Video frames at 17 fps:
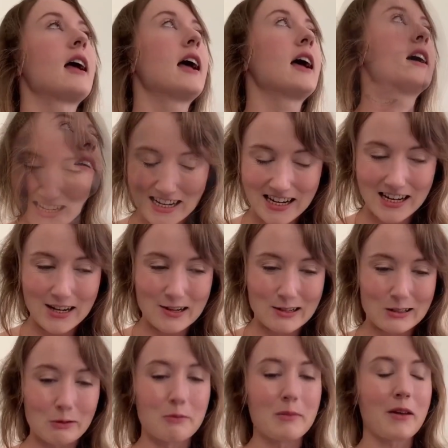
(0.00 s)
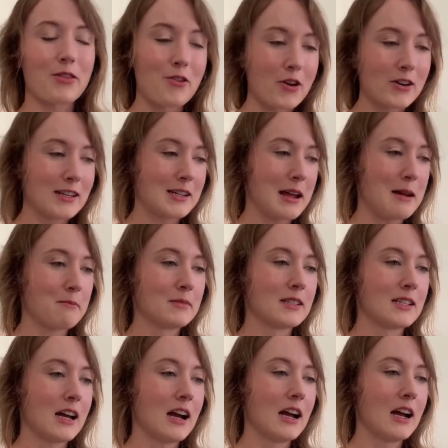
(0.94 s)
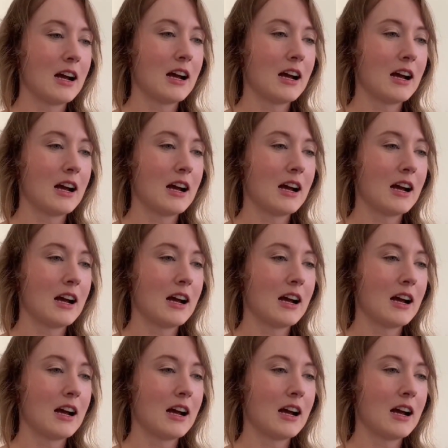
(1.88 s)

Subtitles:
And so on my third attempt,